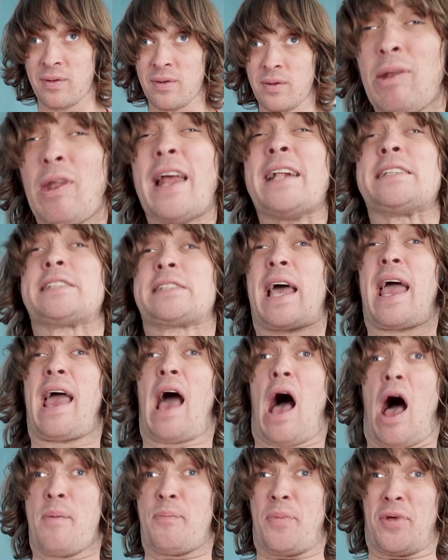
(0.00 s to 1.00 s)
Let's say
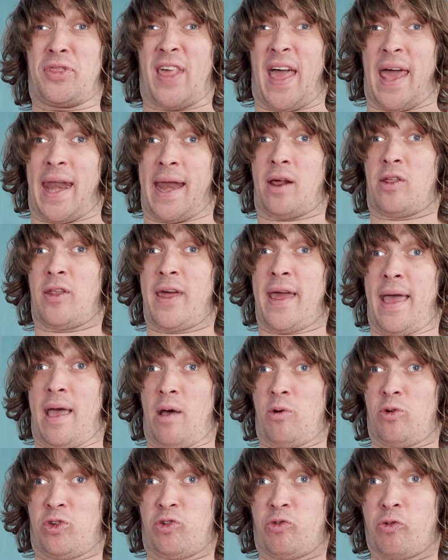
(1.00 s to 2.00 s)
hypothetically
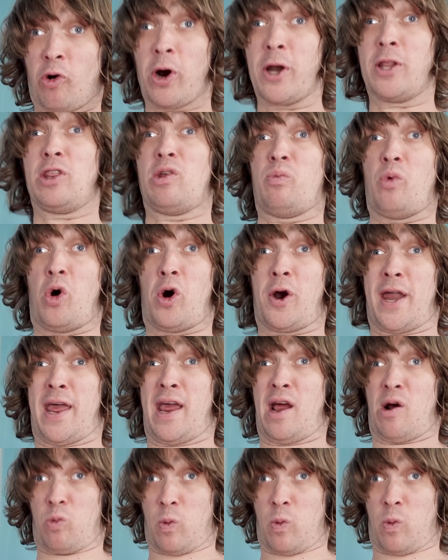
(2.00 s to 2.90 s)
it was 4 a.m,